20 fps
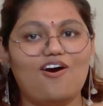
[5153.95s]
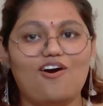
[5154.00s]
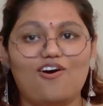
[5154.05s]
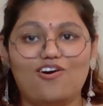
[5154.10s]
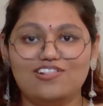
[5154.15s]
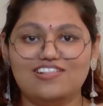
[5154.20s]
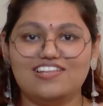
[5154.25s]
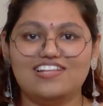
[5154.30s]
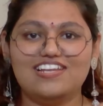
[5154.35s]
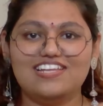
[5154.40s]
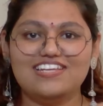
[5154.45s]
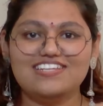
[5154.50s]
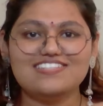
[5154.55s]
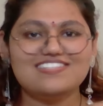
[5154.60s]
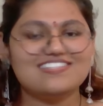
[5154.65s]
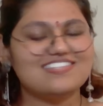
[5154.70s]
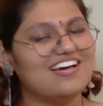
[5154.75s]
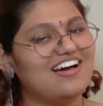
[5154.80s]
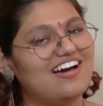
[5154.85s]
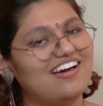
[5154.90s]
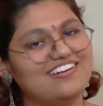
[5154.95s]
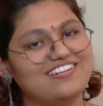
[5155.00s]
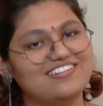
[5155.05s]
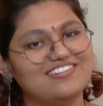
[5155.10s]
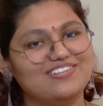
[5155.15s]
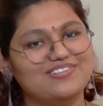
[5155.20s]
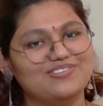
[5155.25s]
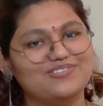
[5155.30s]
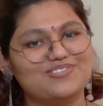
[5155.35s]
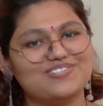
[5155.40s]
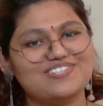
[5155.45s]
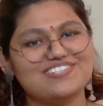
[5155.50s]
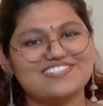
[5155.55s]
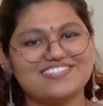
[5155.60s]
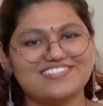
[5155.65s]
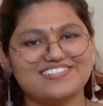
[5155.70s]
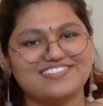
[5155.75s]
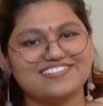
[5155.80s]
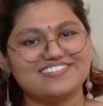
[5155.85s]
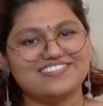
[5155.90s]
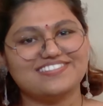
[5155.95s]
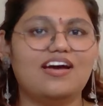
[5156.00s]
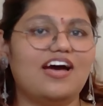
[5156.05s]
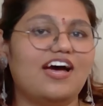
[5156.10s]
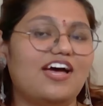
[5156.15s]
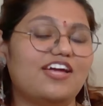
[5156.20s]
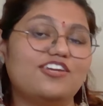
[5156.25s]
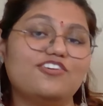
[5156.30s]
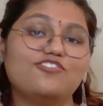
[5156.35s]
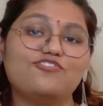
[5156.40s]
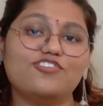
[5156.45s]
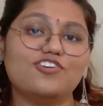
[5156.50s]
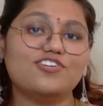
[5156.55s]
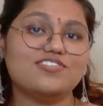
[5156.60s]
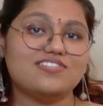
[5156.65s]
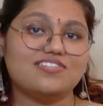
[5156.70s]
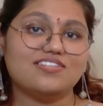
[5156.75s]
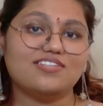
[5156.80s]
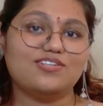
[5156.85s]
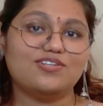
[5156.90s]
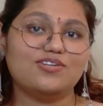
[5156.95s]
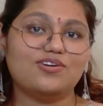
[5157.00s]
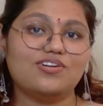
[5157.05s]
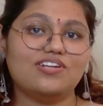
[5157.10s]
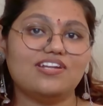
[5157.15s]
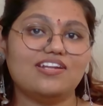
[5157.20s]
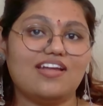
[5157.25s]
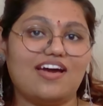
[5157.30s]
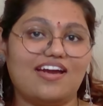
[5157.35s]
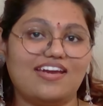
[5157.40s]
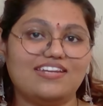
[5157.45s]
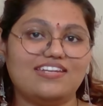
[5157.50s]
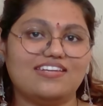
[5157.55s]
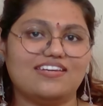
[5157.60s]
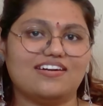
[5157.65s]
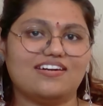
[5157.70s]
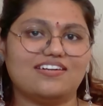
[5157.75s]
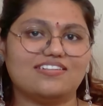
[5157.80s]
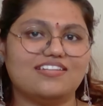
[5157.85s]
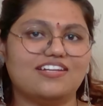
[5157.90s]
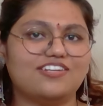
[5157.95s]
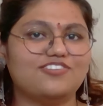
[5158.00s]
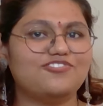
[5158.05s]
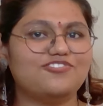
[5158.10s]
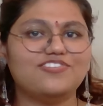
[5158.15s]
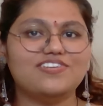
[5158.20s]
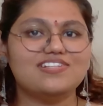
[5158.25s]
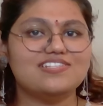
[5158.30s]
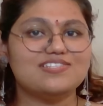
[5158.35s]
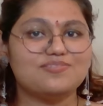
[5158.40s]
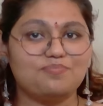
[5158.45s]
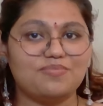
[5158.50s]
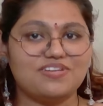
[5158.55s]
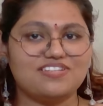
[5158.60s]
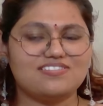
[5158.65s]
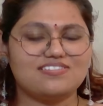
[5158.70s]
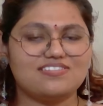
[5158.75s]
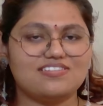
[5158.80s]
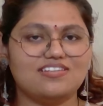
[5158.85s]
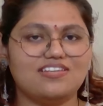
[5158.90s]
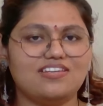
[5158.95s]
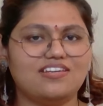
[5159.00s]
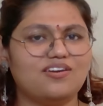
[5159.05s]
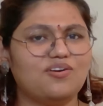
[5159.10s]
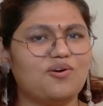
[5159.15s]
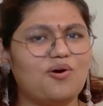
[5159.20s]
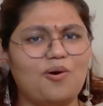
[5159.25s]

All the links are in the notes. And if you're sitting on an idea that feels messy,